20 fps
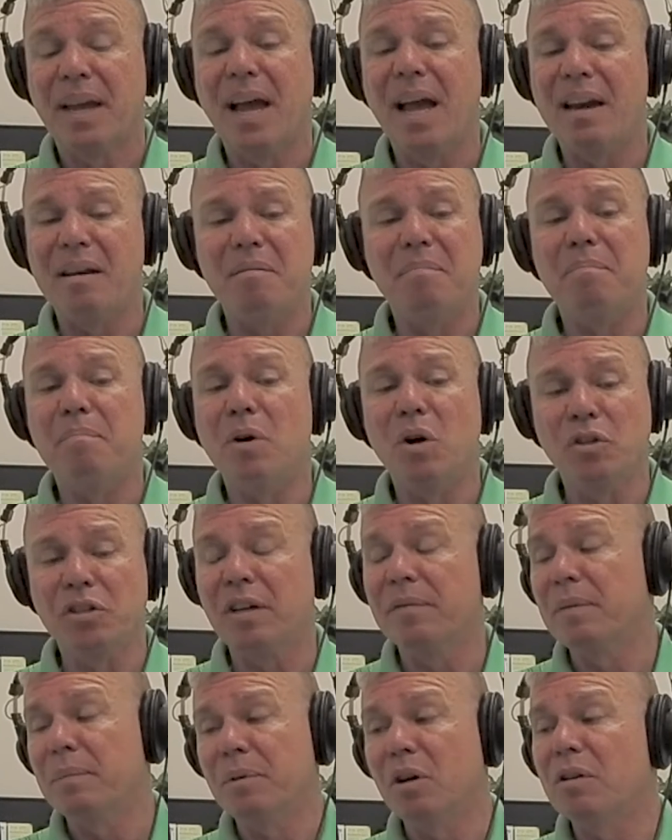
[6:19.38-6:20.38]
And most
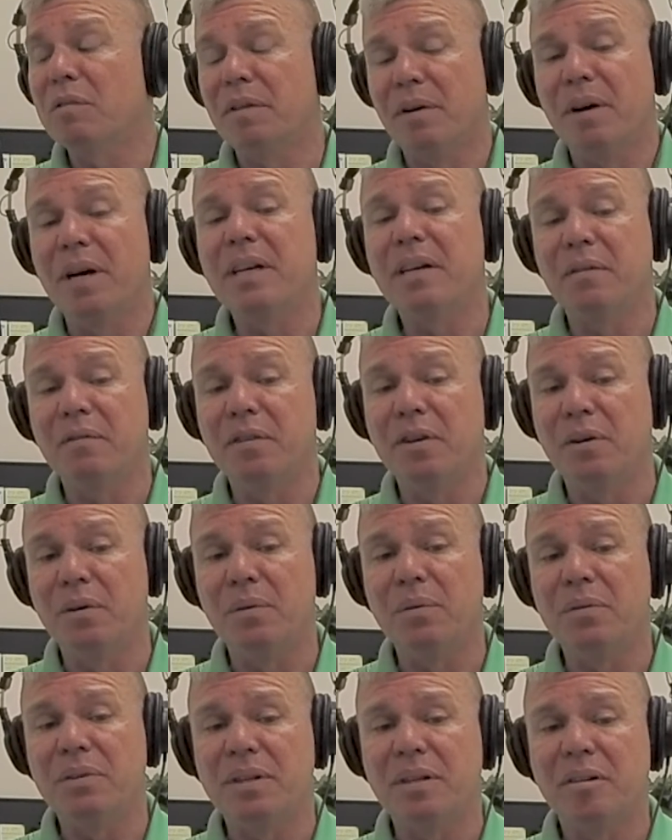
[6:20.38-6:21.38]
of them look very
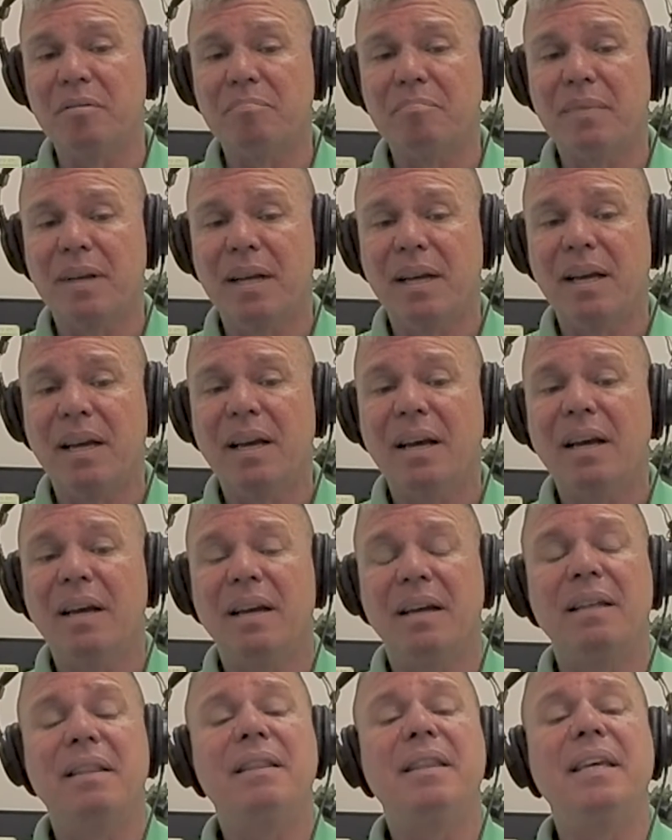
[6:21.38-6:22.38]
confused.
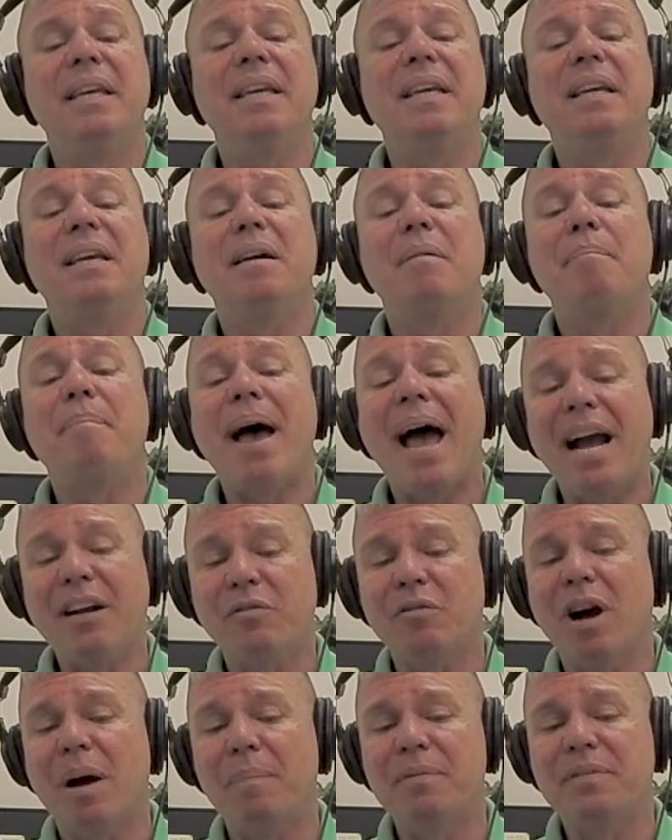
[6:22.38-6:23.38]
The
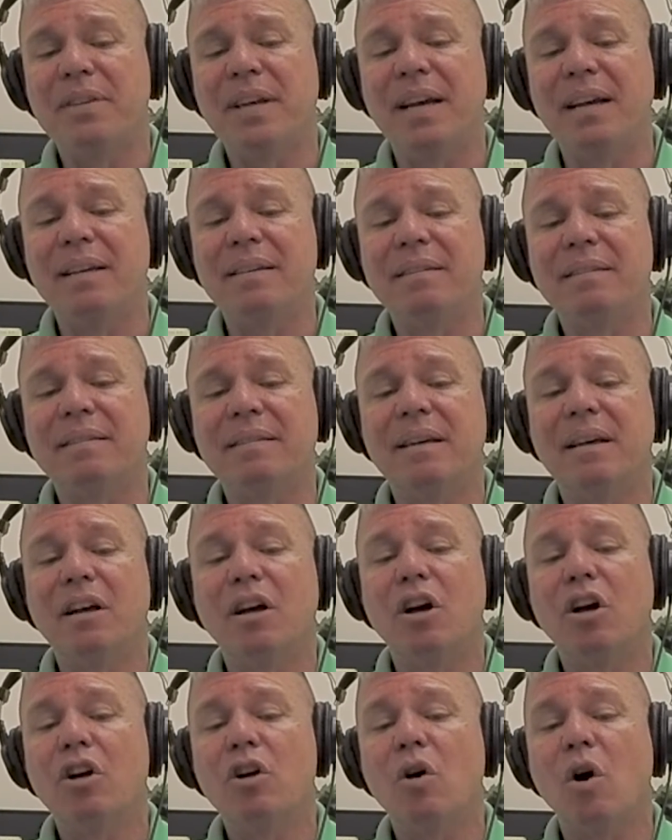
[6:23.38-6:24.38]
backdrop says,
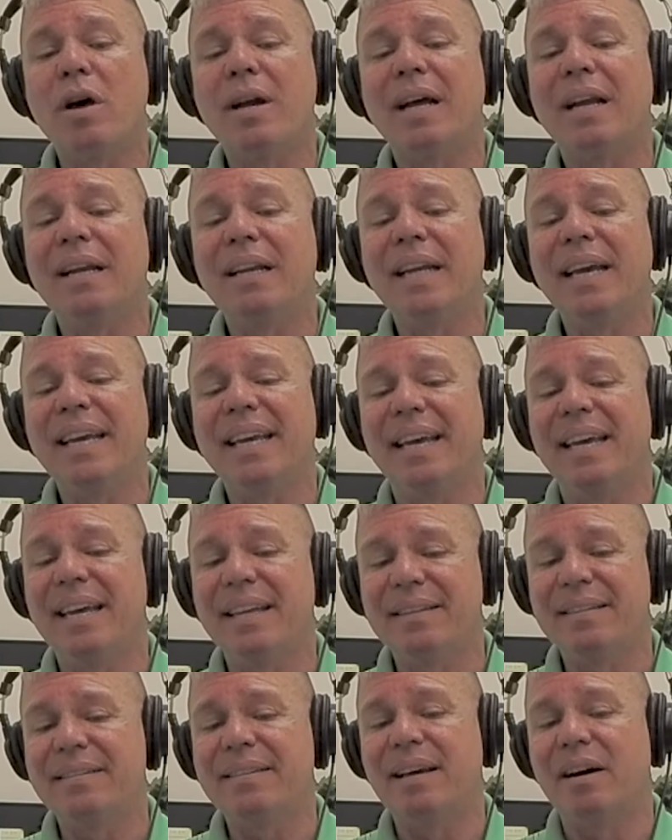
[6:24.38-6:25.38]
Gonna lick
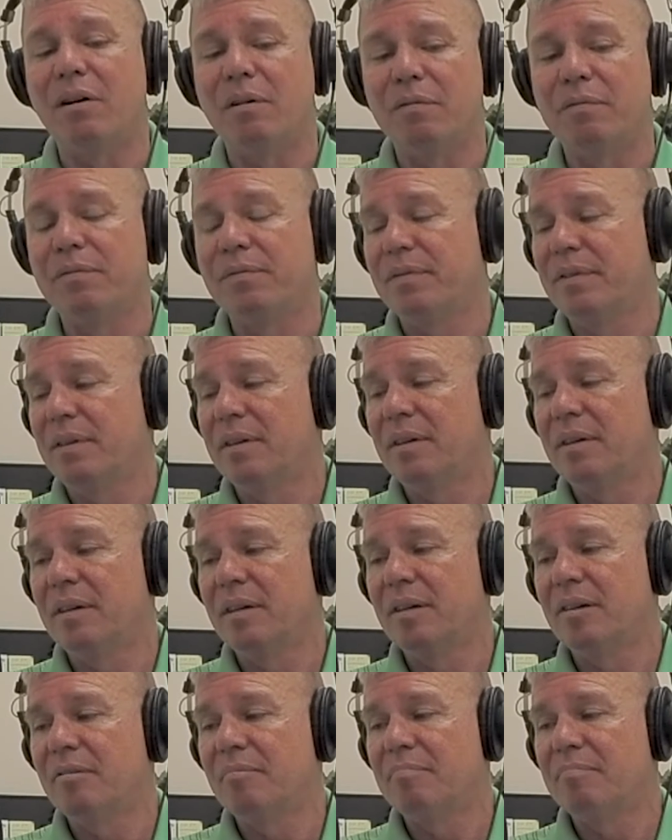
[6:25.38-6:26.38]
itself.
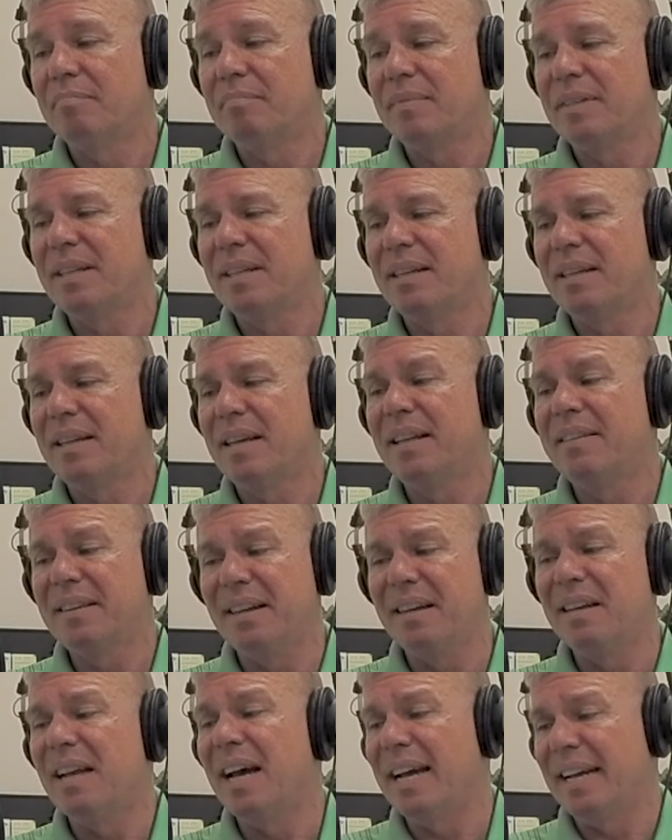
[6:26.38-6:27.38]
It's
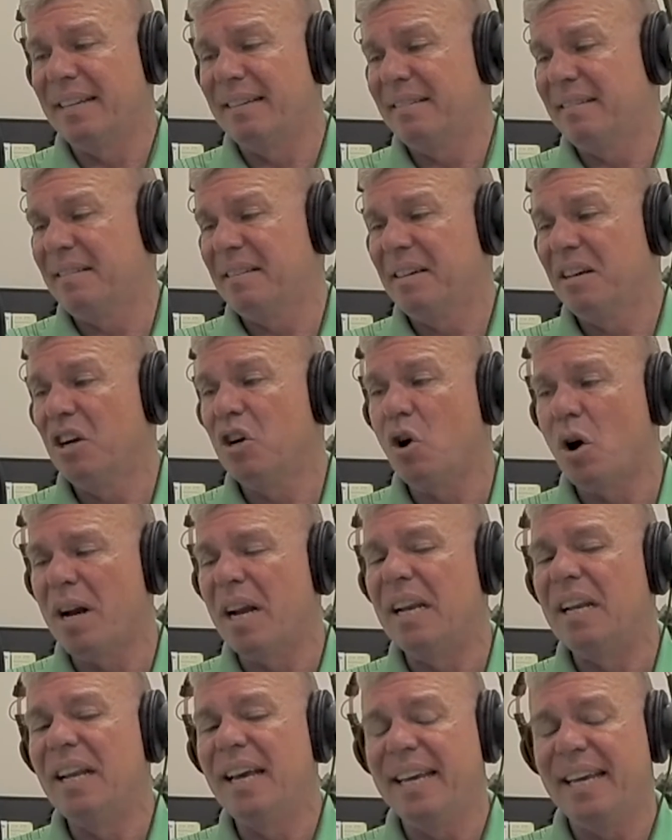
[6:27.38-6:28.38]
in lights.
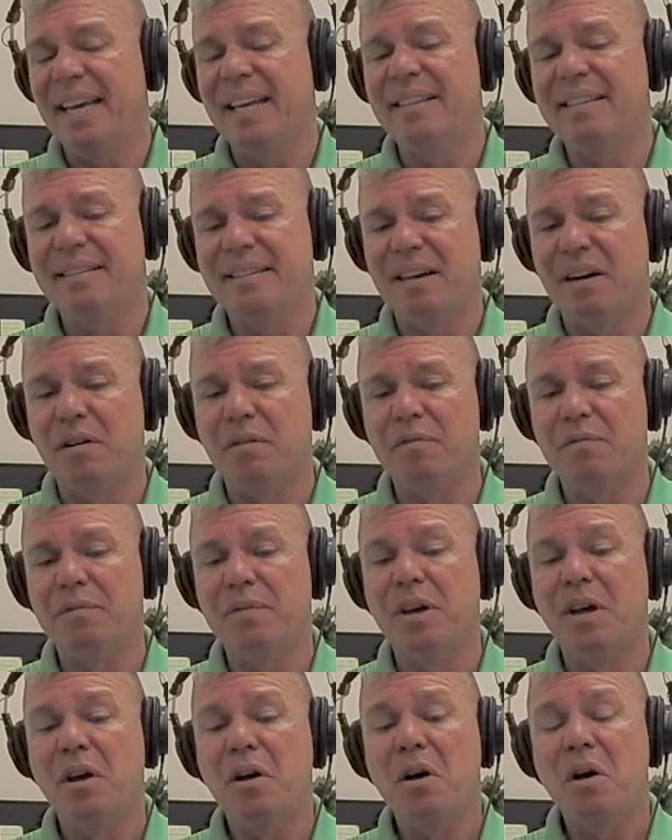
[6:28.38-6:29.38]
Gonna lick itself.